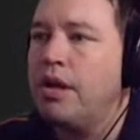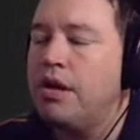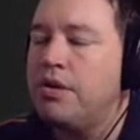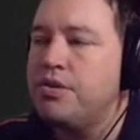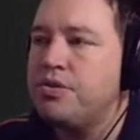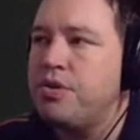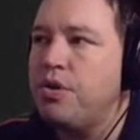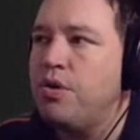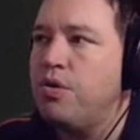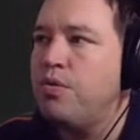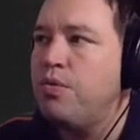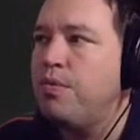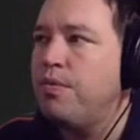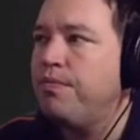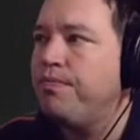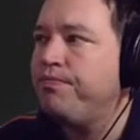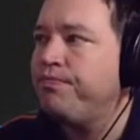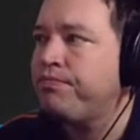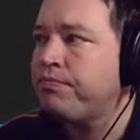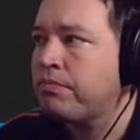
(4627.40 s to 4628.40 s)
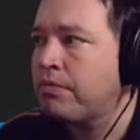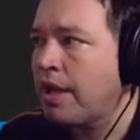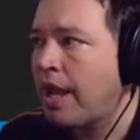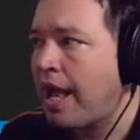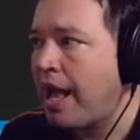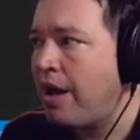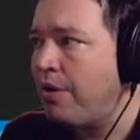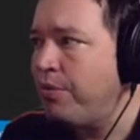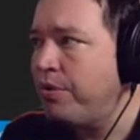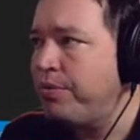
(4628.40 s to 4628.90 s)
So
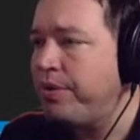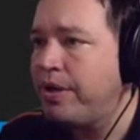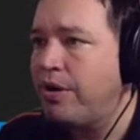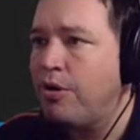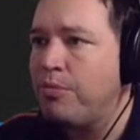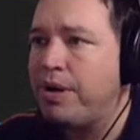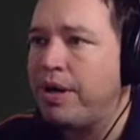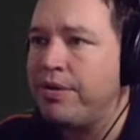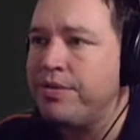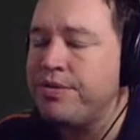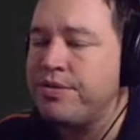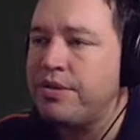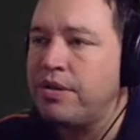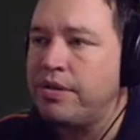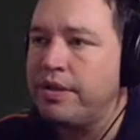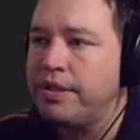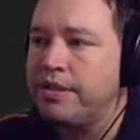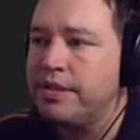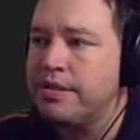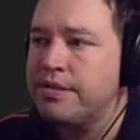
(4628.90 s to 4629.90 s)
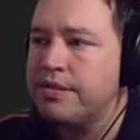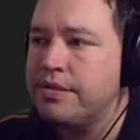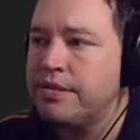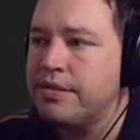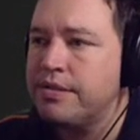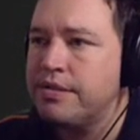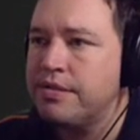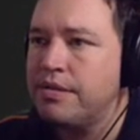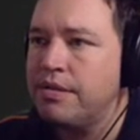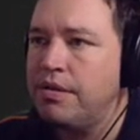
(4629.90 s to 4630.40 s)
how would we go about installing this?
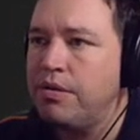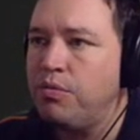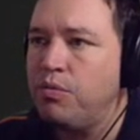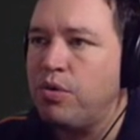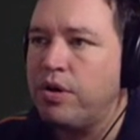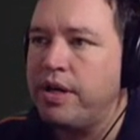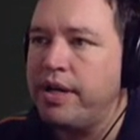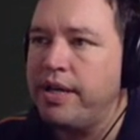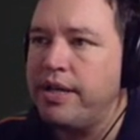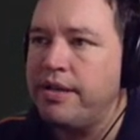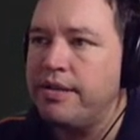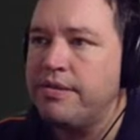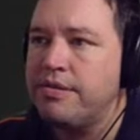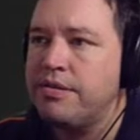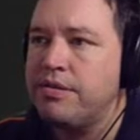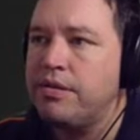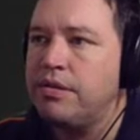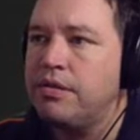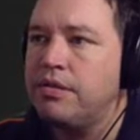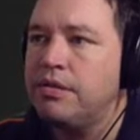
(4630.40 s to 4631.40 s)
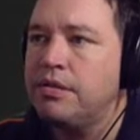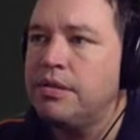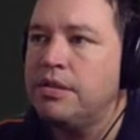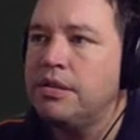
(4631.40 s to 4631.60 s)
We're going to hit install.